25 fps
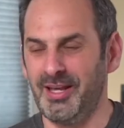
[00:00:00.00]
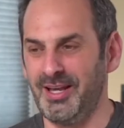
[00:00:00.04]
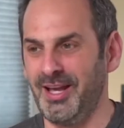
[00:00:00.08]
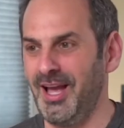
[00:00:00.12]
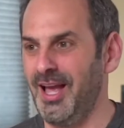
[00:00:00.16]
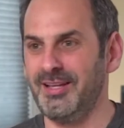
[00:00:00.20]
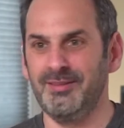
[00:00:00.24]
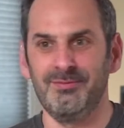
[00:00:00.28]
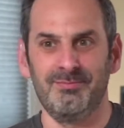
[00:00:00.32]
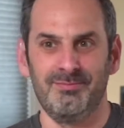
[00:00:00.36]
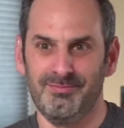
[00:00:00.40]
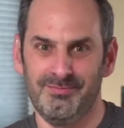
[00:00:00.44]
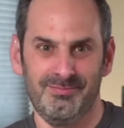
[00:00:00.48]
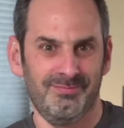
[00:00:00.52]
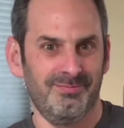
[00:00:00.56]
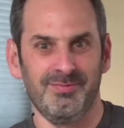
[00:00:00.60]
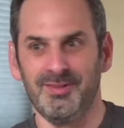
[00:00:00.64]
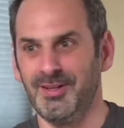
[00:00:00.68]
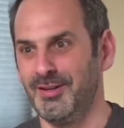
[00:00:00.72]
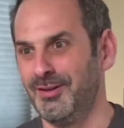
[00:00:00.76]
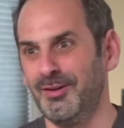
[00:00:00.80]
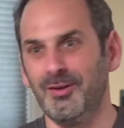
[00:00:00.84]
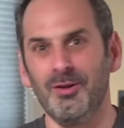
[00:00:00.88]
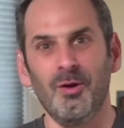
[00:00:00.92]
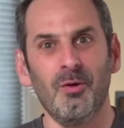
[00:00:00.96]
Like, I
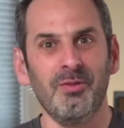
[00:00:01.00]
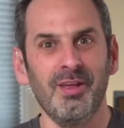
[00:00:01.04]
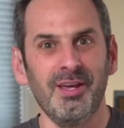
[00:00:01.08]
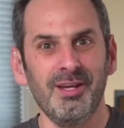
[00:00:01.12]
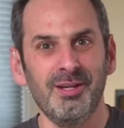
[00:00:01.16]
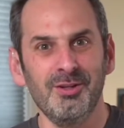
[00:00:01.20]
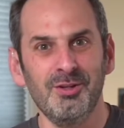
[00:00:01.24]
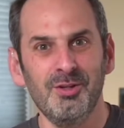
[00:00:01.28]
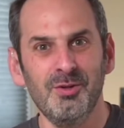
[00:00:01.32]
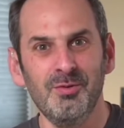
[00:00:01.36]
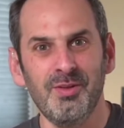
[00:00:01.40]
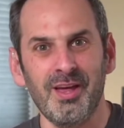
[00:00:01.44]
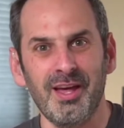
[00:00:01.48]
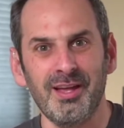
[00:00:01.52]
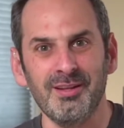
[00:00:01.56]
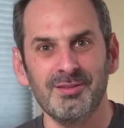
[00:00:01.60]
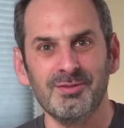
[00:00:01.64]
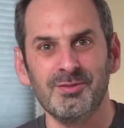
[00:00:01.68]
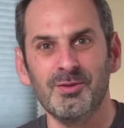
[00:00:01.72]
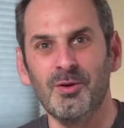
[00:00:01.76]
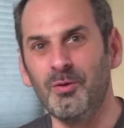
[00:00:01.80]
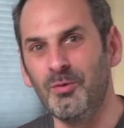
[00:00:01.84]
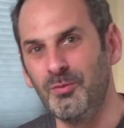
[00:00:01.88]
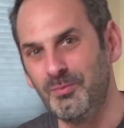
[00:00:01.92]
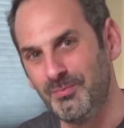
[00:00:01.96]
didn't know they could do that.
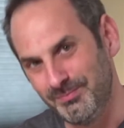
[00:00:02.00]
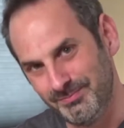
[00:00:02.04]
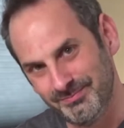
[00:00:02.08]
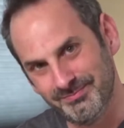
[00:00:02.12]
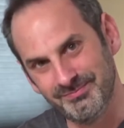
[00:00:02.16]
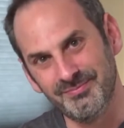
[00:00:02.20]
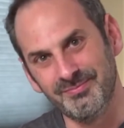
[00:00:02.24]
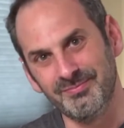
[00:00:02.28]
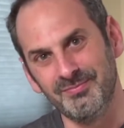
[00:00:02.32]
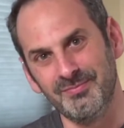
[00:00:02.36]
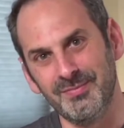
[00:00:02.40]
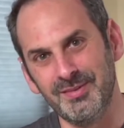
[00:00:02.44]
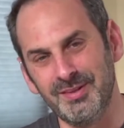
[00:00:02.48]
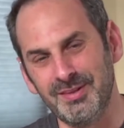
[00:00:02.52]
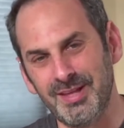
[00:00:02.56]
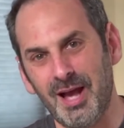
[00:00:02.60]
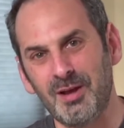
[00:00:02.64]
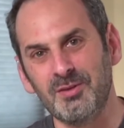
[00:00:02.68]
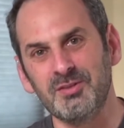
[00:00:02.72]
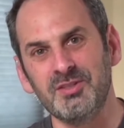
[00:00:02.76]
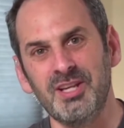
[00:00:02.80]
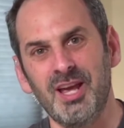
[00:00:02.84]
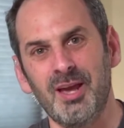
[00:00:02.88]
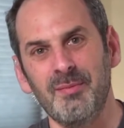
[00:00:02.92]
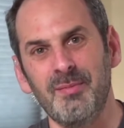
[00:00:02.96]
So
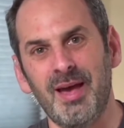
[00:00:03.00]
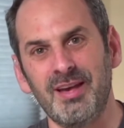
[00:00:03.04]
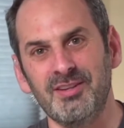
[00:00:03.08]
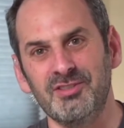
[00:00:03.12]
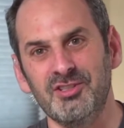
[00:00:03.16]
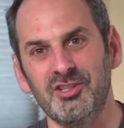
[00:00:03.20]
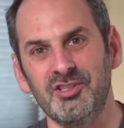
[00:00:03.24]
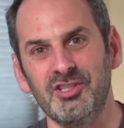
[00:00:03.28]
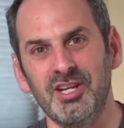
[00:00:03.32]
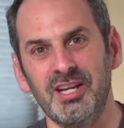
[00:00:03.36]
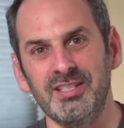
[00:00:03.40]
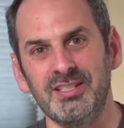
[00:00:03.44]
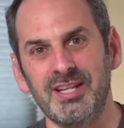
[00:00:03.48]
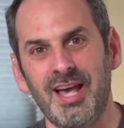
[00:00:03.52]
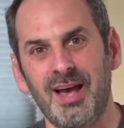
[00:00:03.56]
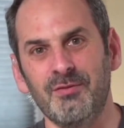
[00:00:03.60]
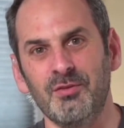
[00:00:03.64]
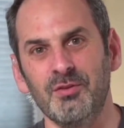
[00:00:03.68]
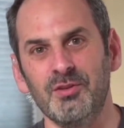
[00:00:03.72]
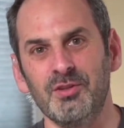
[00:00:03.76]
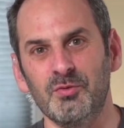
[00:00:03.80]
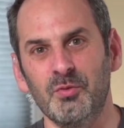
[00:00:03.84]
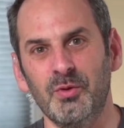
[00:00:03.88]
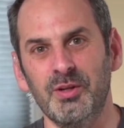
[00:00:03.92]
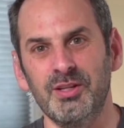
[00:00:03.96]
now Sam has to chase
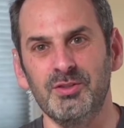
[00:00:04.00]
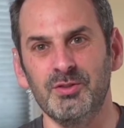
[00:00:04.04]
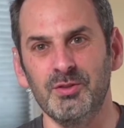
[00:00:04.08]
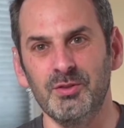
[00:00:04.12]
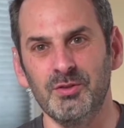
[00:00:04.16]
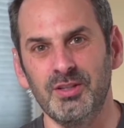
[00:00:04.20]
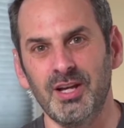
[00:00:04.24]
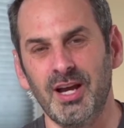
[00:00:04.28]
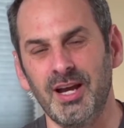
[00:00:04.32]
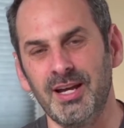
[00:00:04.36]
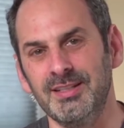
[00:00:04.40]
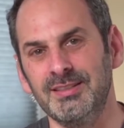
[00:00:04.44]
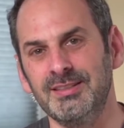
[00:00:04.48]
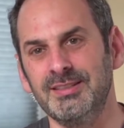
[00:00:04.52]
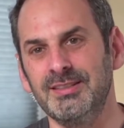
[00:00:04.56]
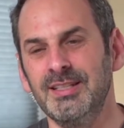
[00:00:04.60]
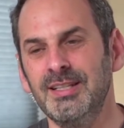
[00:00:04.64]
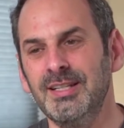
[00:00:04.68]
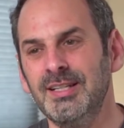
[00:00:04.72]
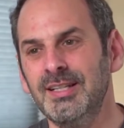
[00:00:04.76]
after these wingsuit guys.